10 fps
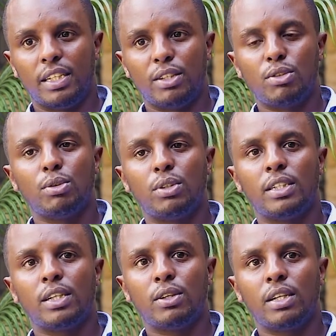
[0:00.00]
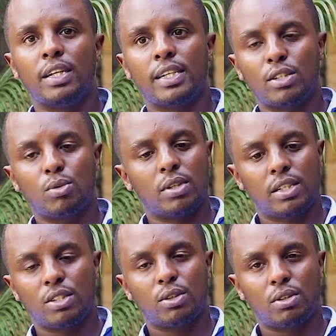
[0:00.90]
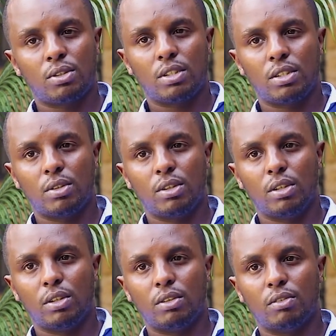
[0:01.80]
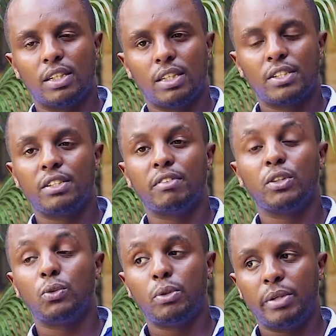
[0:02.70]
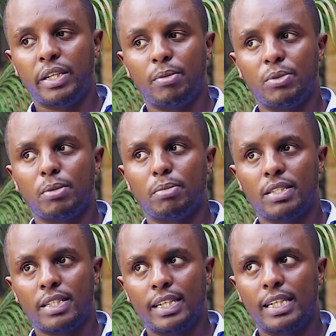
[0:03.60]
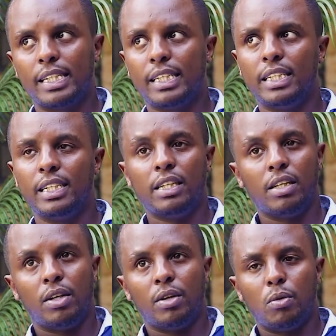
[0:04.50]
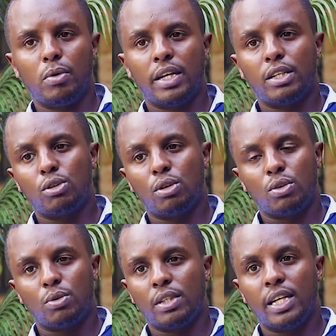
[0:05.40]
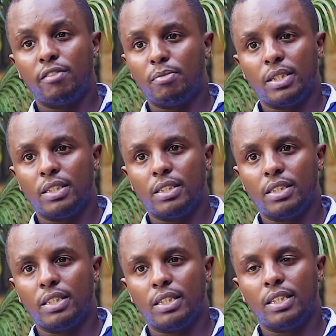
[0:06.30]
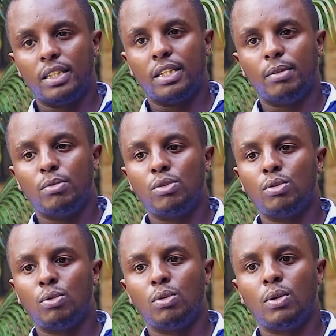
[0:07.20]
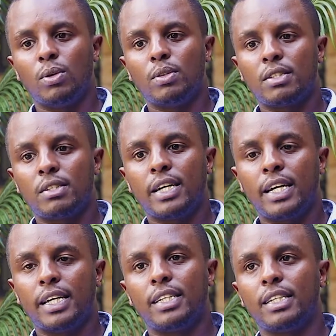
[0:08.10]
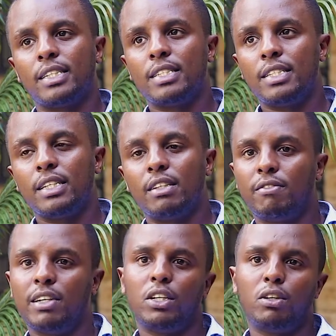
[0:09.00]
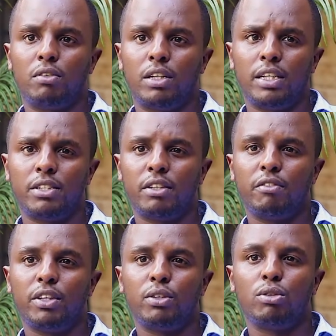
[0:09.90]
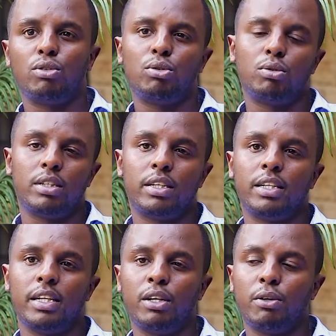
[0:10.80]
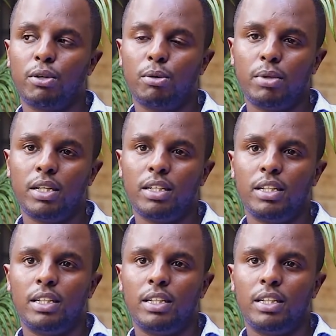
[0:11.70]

And so the ex works cost of an electric vehicle will become cheaper. Secondly, we are in talks with governments um, to try and see the value of electric vehicles to the economy